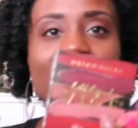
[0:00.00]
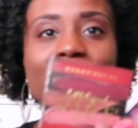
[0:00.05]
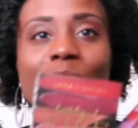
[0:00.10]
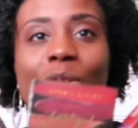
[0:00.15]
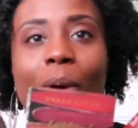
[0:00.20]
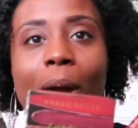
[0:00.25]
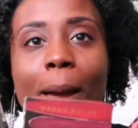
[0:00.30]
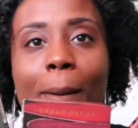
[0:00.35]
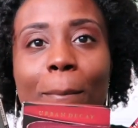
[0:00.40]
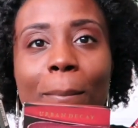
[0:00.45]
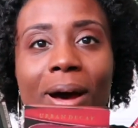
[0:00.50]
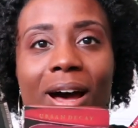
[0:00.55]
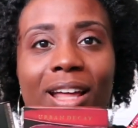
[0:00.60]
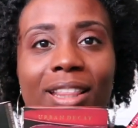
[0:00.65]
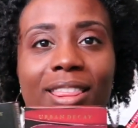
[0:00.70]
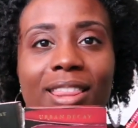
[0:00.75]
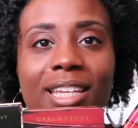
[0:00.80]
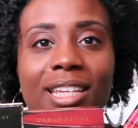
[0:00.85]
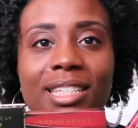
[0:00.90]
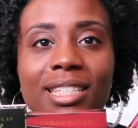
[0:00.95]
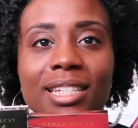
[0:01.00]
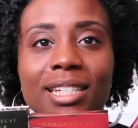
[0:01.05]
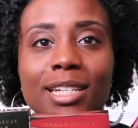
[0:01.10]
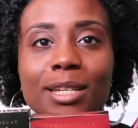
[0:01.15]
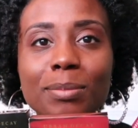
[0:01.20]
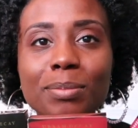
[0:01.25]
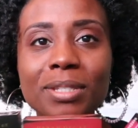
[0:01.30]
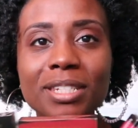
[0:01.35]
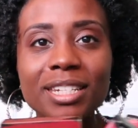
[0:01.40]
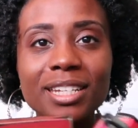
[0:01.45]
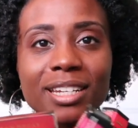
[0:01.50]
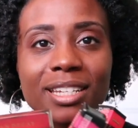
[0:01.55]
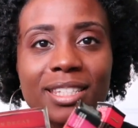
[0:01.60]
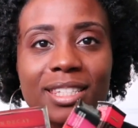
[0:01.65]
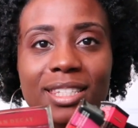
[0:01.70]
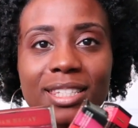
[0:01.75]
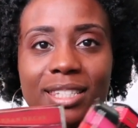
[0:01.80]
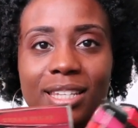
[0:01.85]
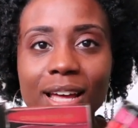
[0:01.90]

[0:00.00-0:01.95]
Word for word: So I bought these lipsticks,